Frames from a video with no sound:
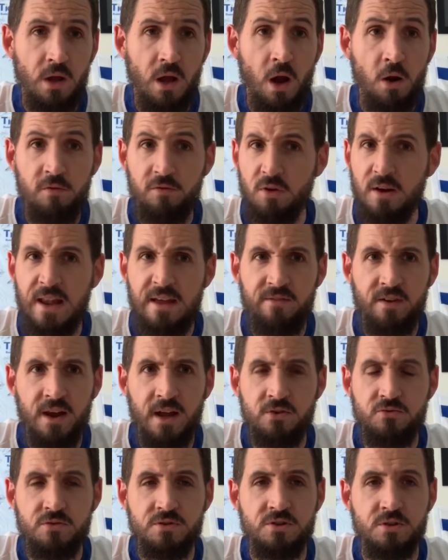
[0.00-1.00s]
Over
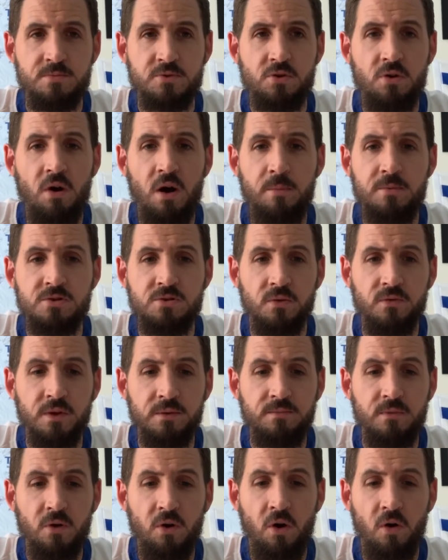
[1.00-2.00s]
1,100 subscribers on
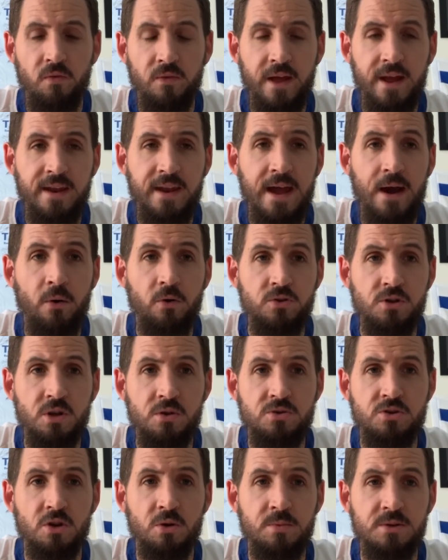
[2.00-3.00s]
there now on
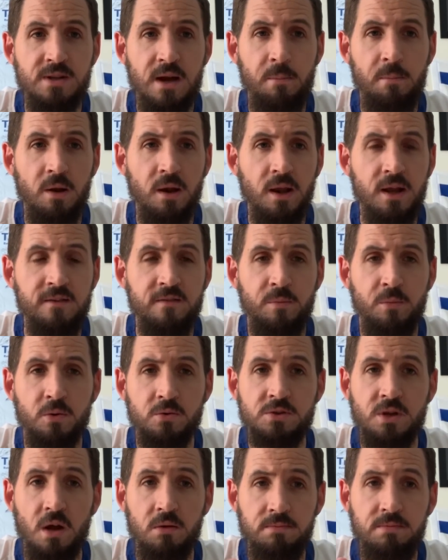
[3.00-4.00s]
YouTube is unbelievable.
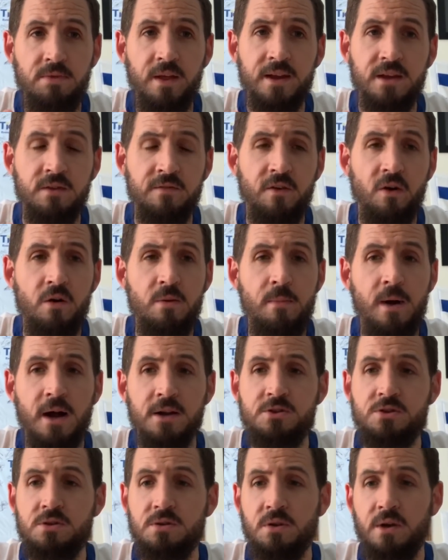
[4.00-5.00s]
So thank you very
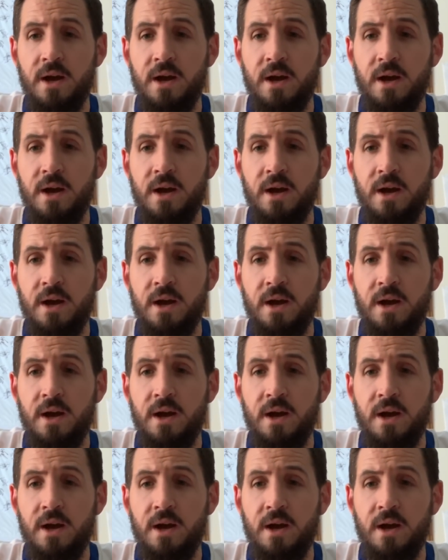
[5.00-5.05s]
much.